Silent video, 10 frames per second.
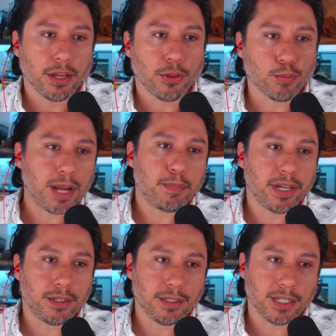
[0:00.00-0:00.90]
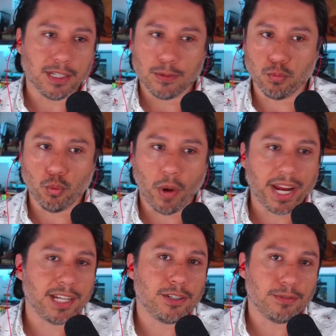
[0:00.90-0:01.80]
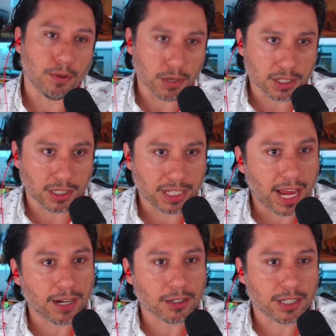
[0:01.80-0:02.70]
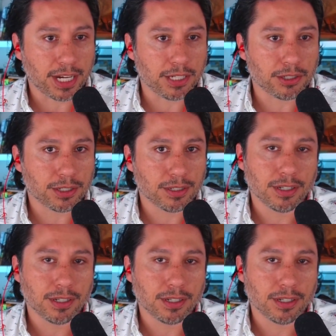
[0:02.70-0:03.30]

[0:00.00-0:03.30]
The red pill is way too focused on the anchor stage.